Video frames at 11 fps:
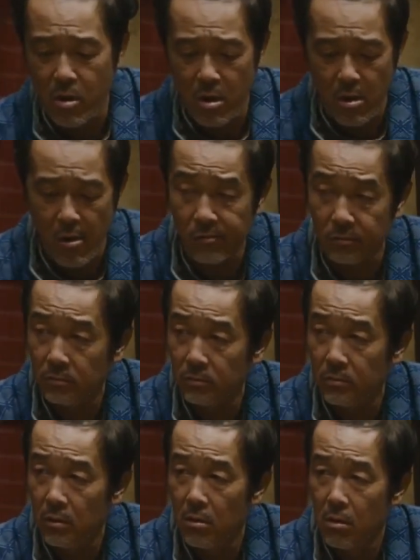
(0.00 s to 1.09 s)
and
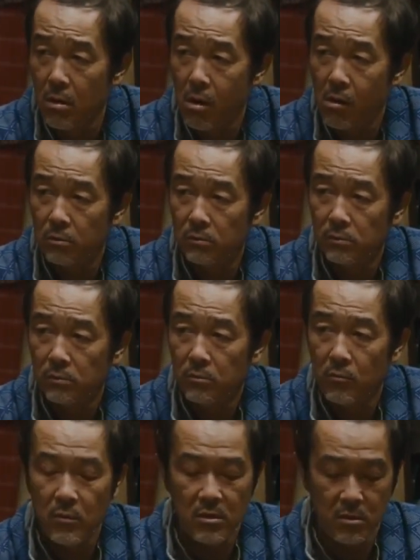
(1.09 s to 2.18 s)
Shoplifters is one
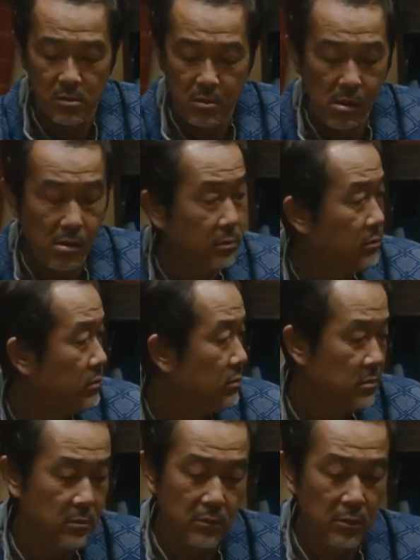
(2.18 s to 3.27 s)
of that
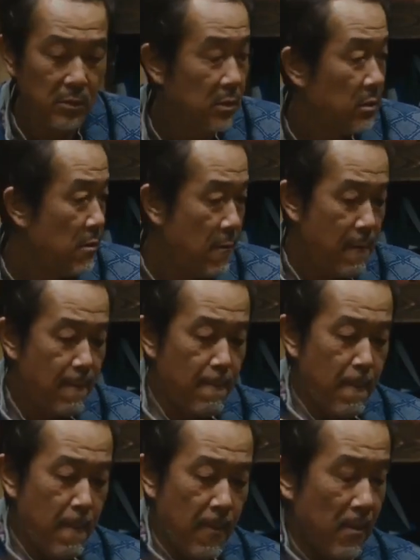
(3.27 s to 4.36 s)
lingers on the
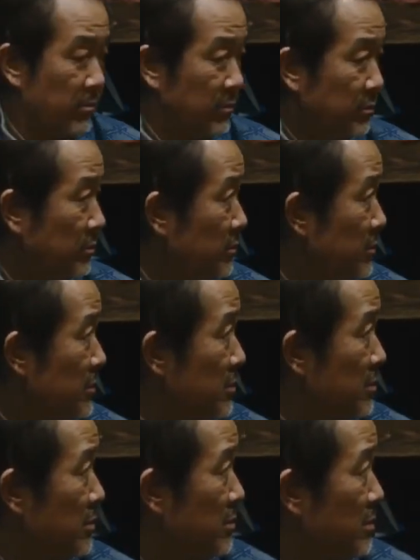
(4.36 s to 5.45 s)
mind after its
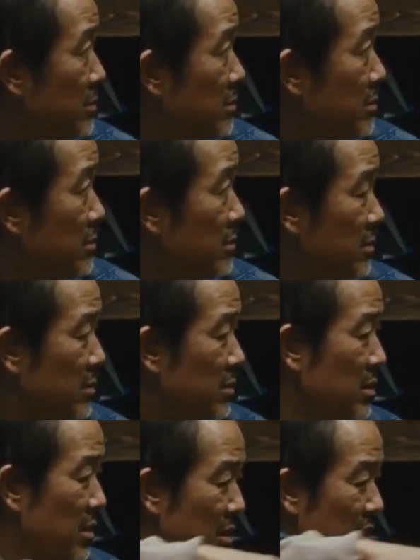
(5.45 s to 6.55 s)
duration.
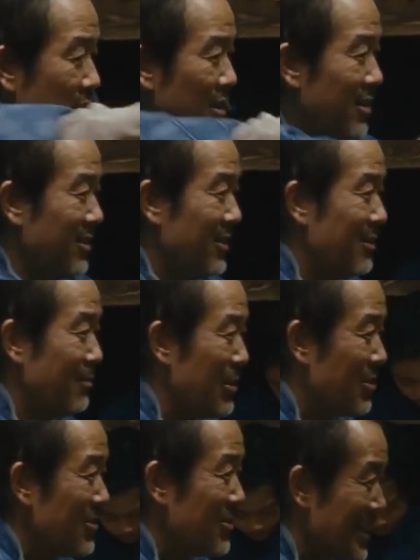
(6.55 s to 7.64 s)
As the saying
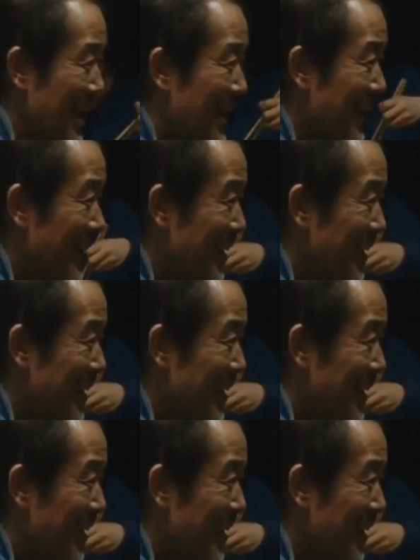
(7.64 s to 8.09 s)
goes,